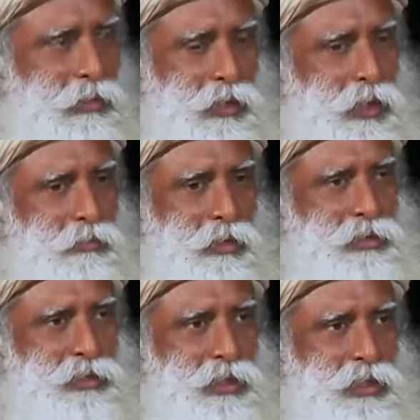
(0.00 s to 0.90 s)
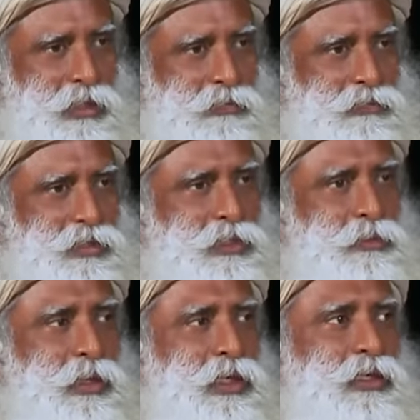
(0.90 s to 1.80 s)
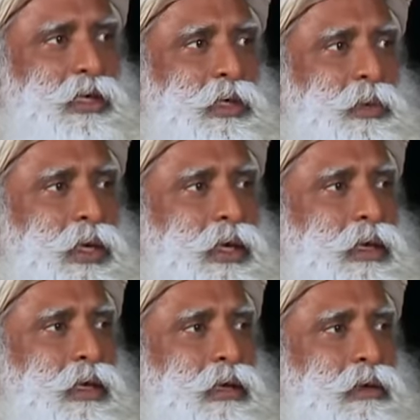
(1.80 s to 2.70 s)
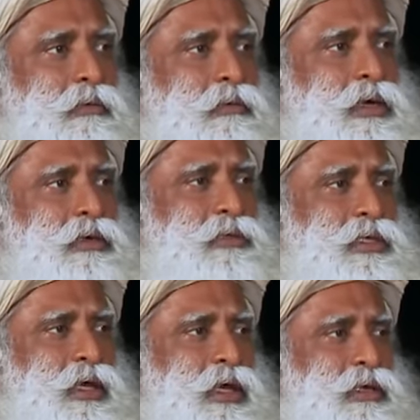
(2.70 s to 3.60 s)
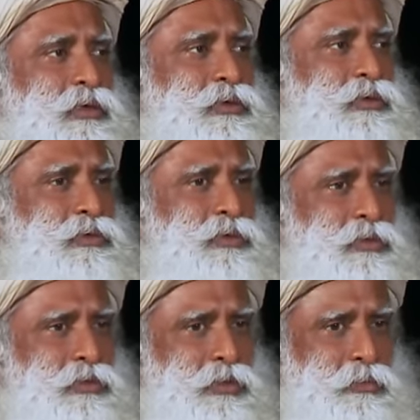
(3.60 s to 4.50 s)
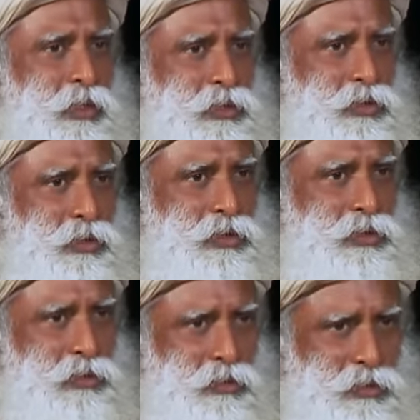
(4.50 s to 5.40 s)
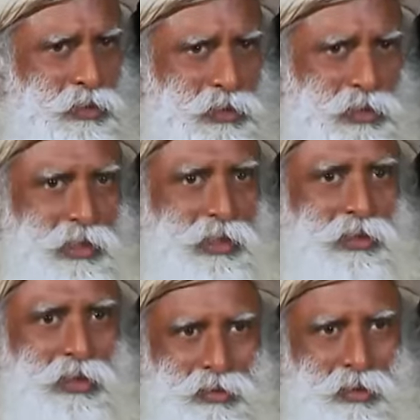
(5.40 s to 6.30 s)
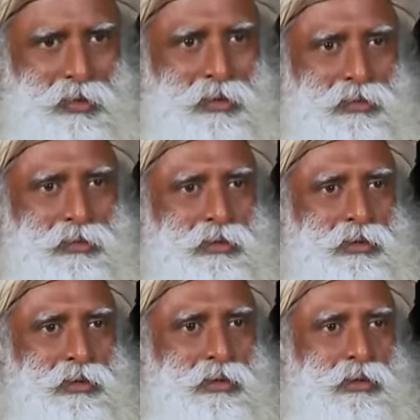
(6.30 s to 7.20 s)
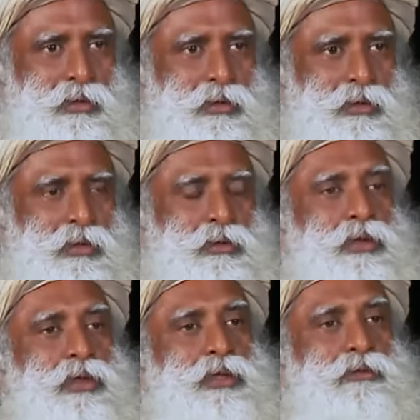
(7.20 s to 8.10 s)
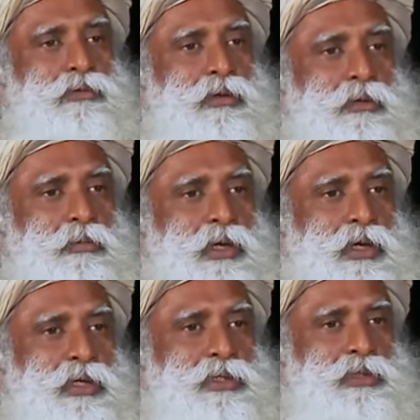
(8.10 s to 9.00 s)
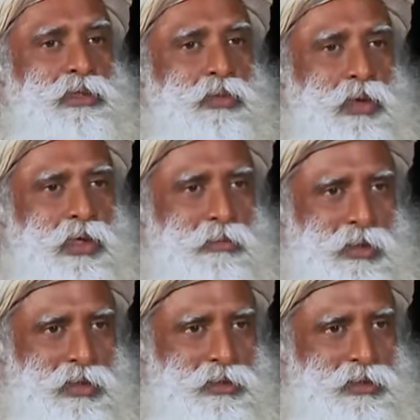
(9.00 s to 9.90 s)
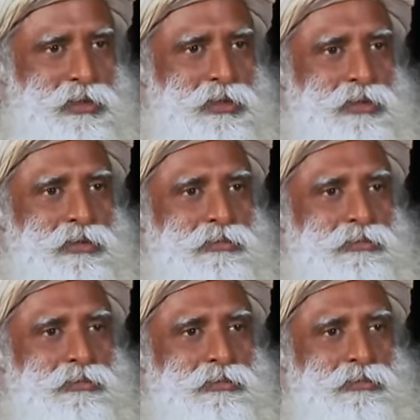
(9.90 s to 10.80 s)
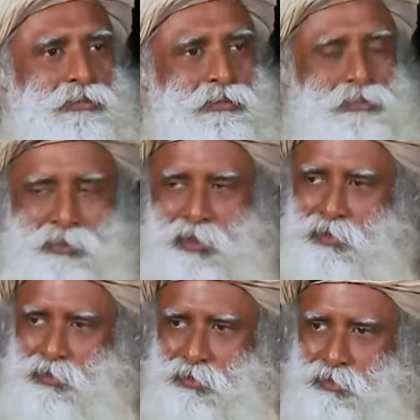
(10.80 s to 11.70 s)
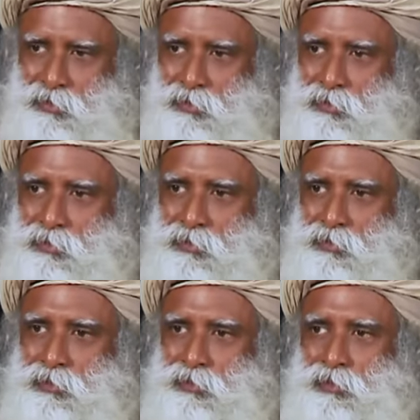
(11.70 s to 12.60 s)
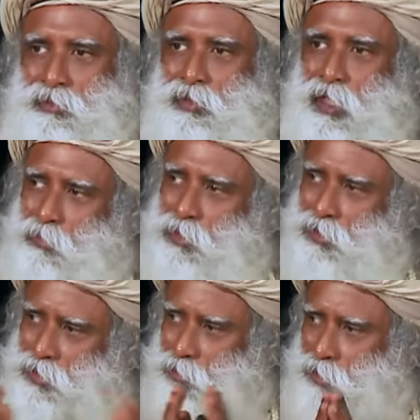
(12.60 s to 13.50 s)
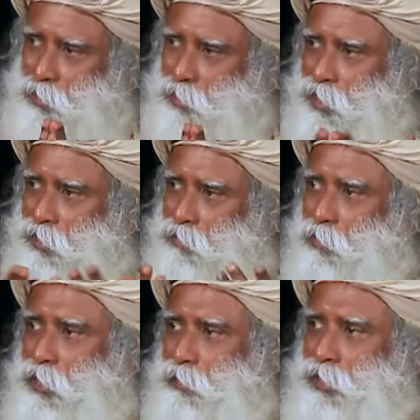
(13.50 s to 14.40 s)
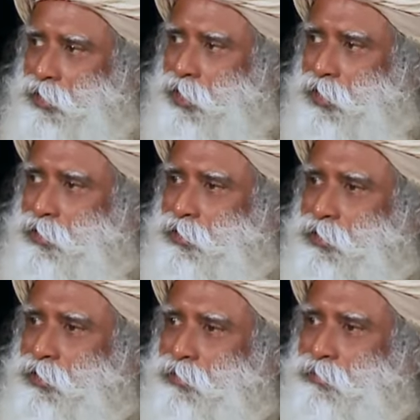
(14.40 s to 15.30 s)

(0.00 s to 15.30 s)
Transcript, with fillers: I'm not saying live this way or that way. Whatever the hell you do it by choice and consciously, that's all. Knowing the full implications of what it means, yes? That much responsibility everybody must take, isn't it?